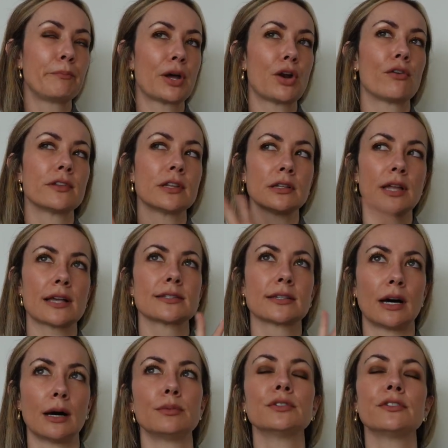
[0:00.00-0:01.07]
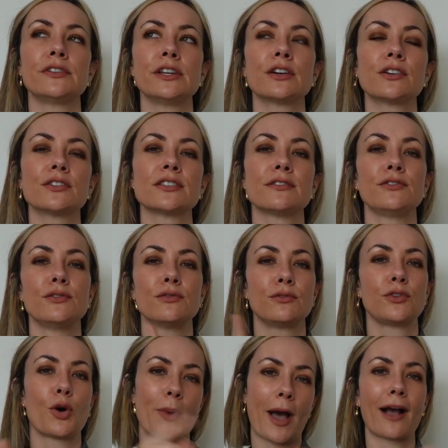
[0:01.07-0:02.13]
but over the last couple of years, if you
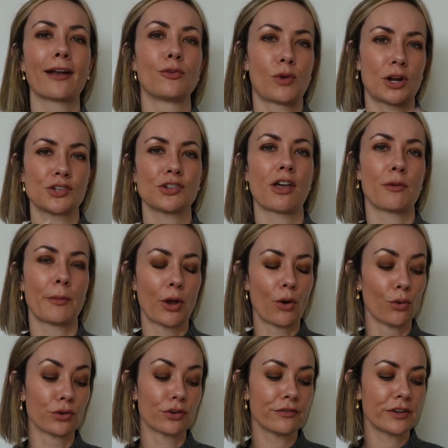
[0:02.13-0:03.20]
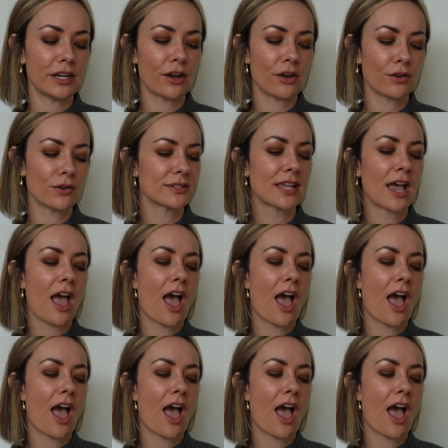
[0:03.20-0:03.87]
go back and watch a lot of my older videos,